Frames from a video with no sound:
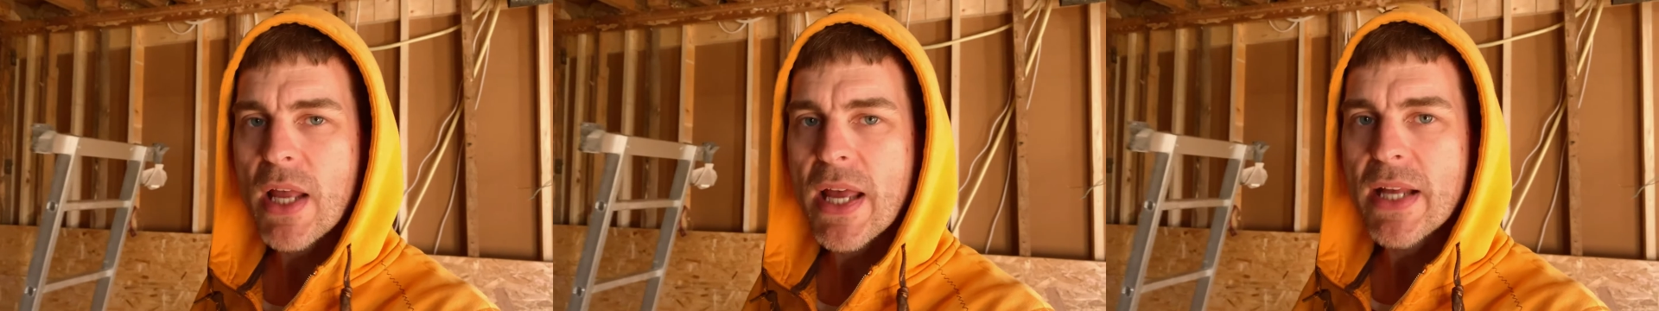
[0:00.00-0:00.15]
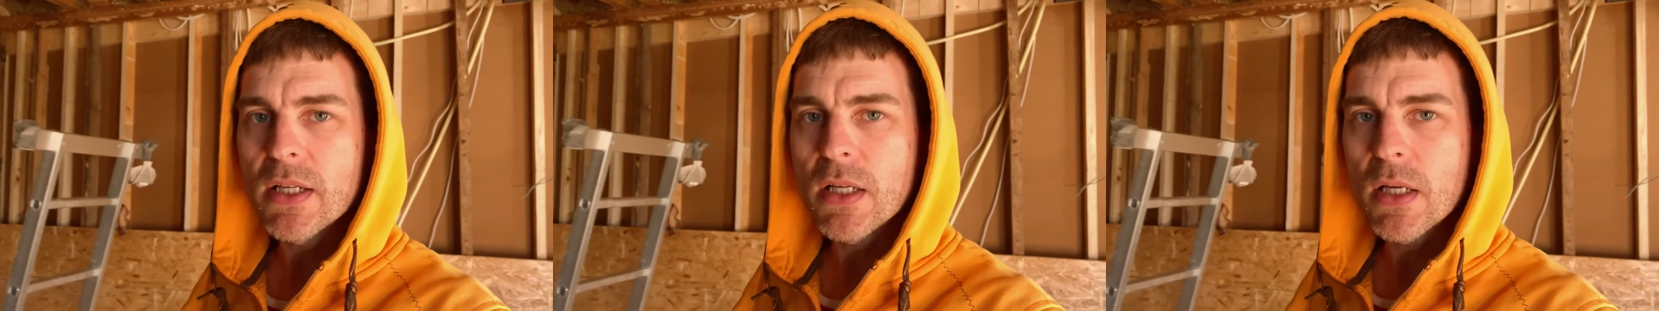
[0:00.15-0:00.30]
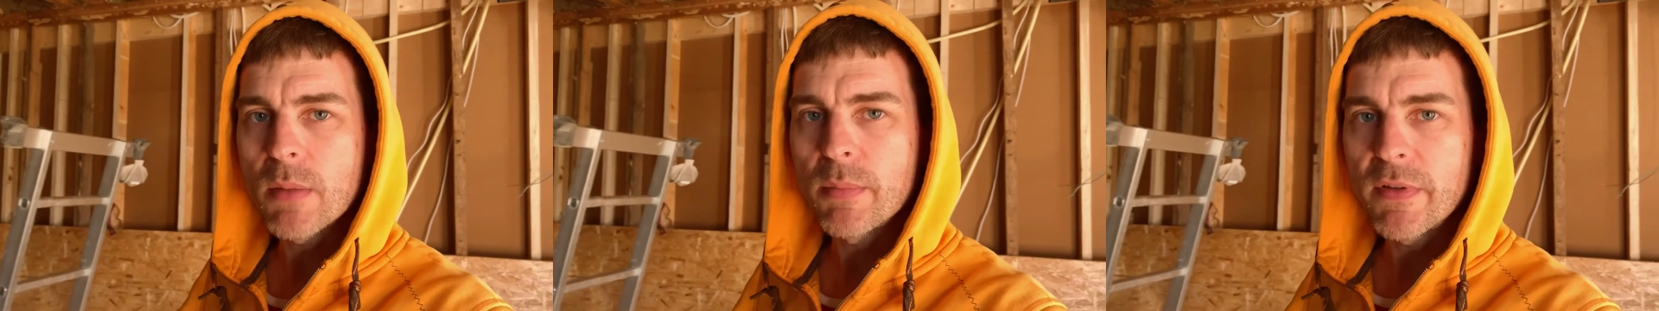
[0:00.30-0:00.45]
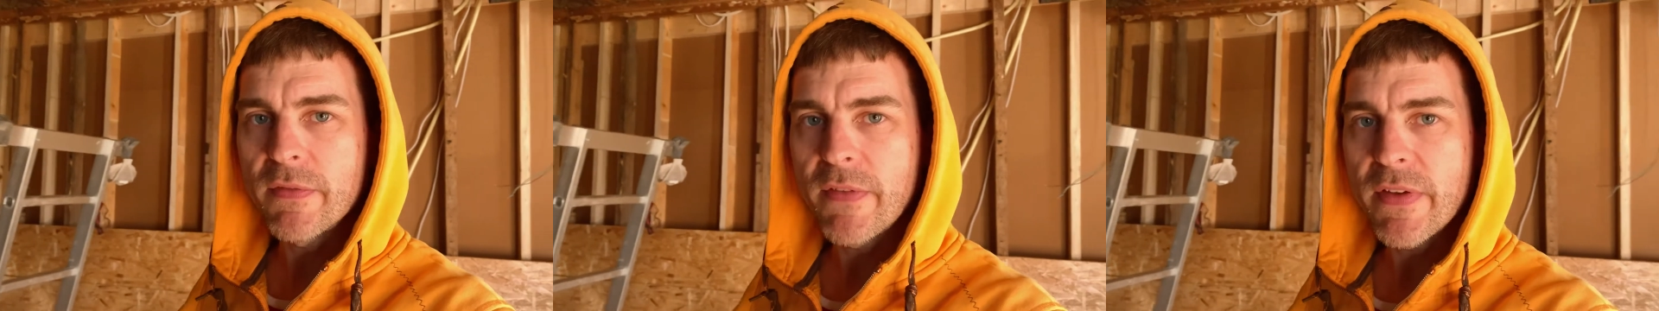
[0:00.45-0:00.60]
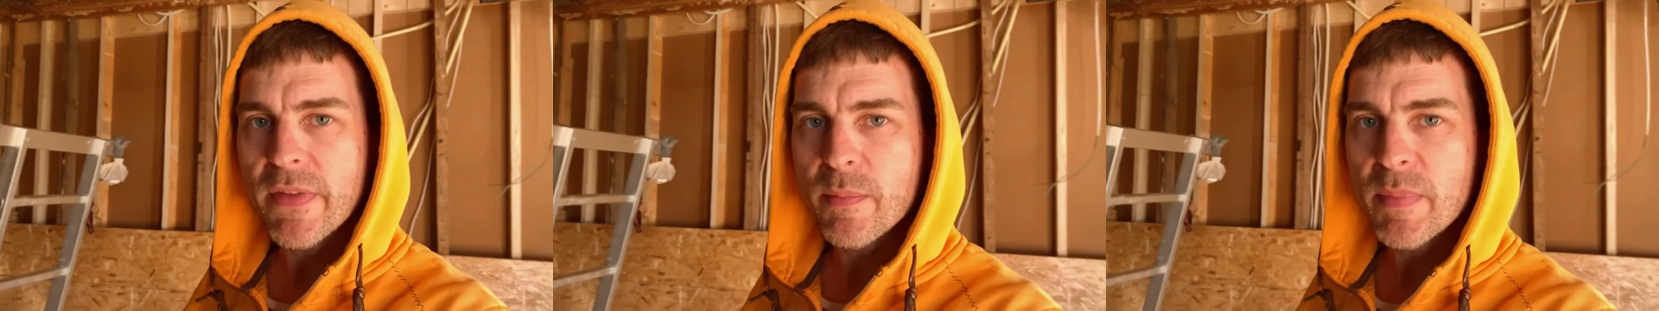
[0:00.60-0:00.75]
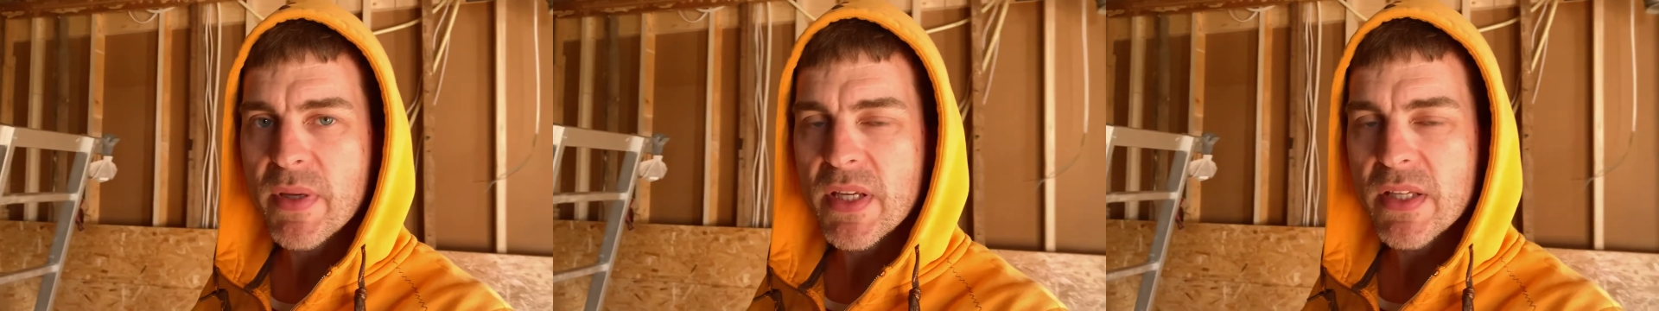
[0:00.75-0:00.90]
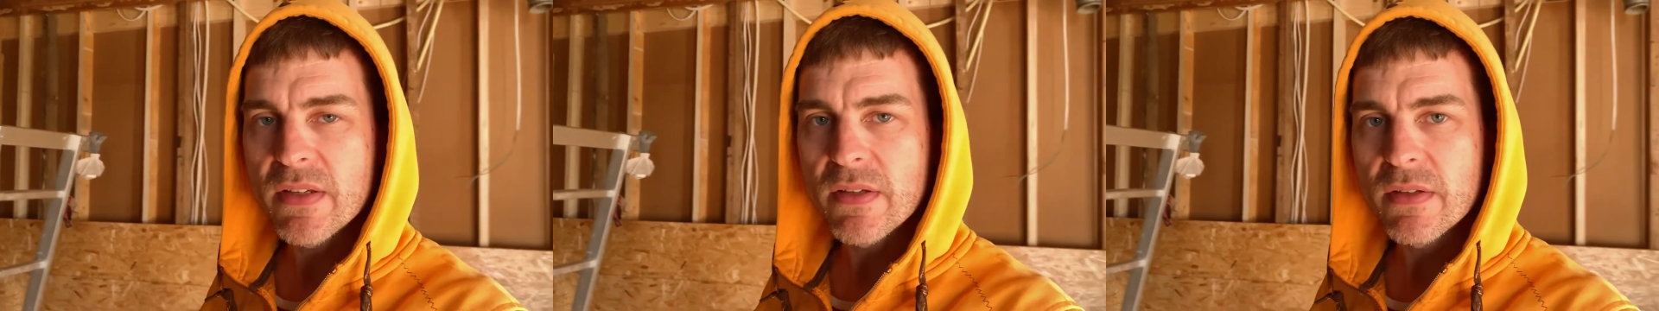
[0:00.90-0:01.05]
I had a couple of other
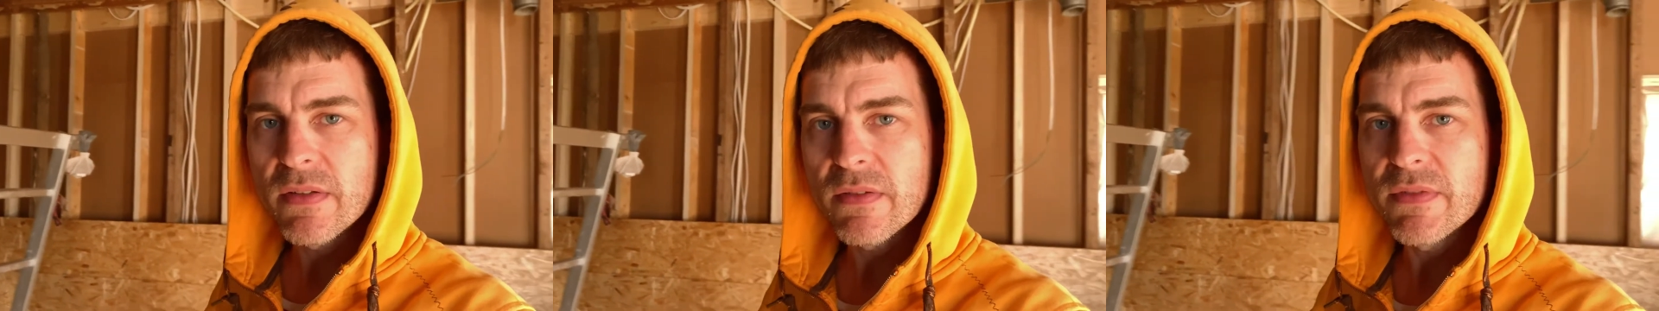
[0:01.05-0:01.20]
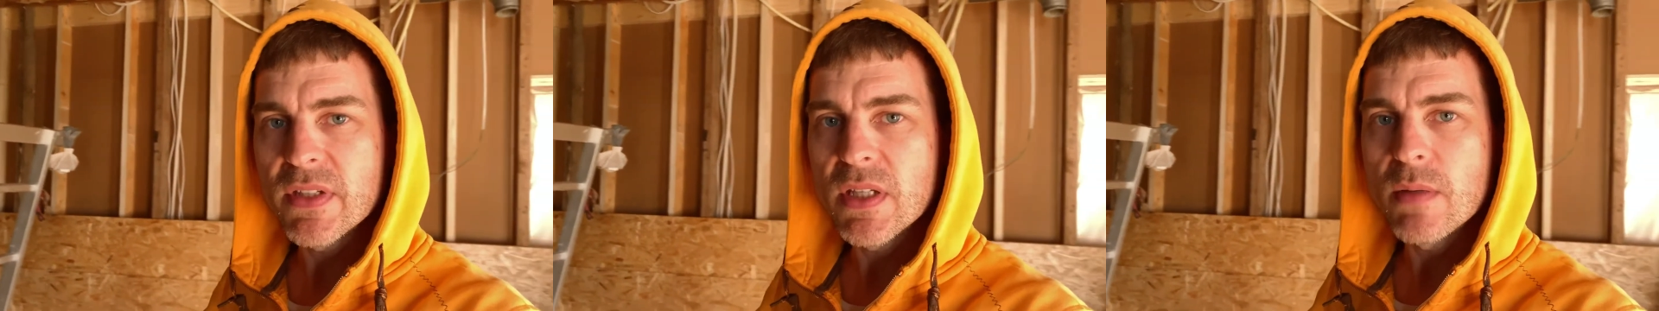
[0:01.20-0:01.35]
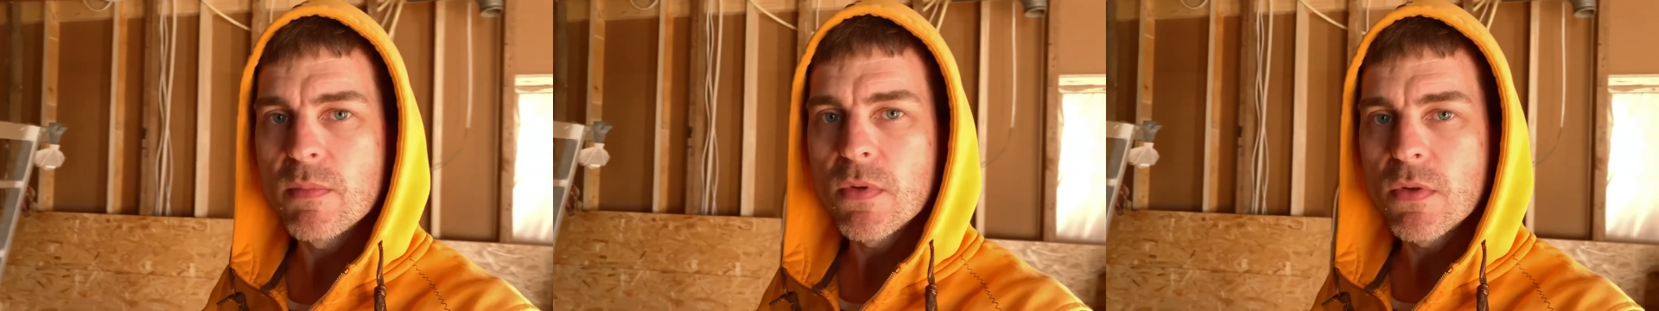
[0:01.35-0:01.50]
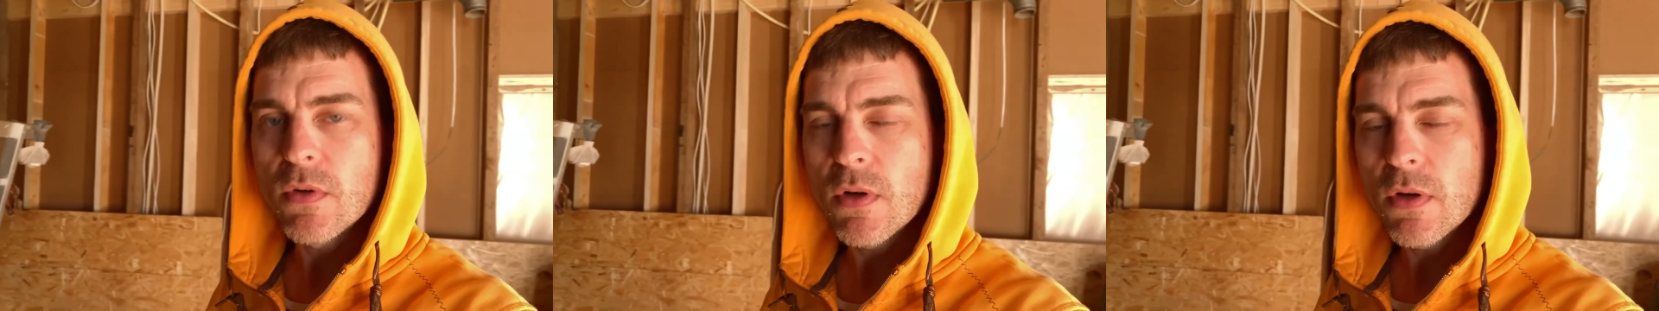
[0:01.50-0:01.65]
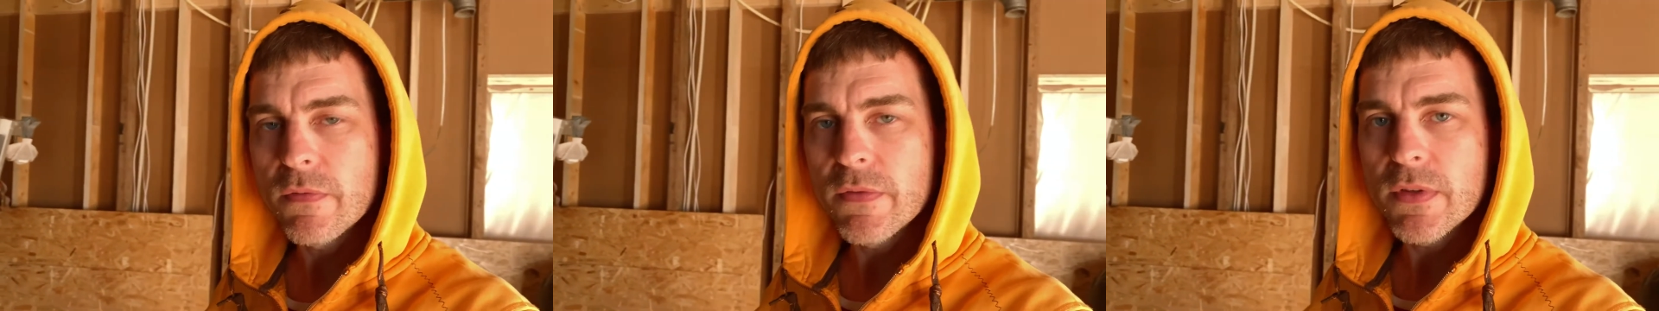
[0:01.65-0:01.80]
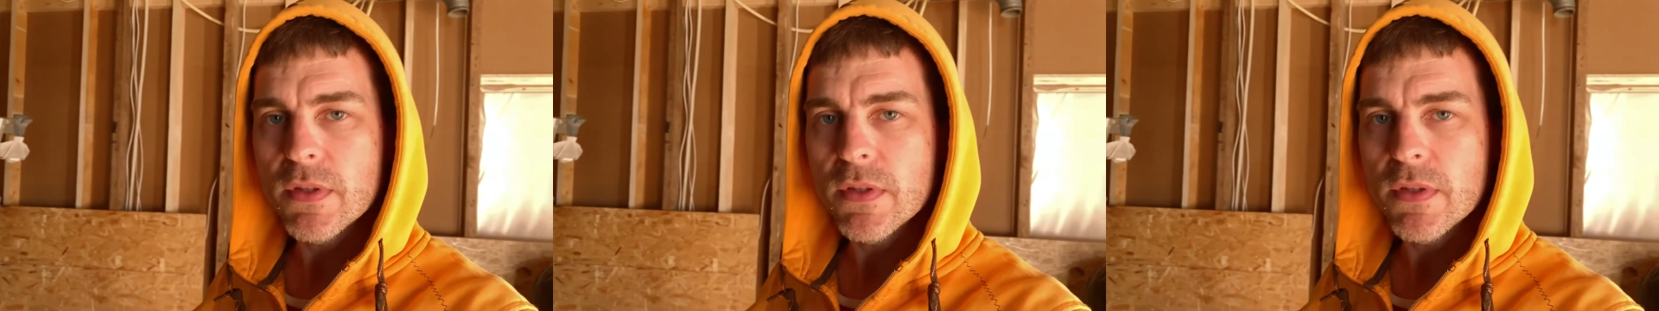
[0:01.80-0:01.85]
pieces of timber over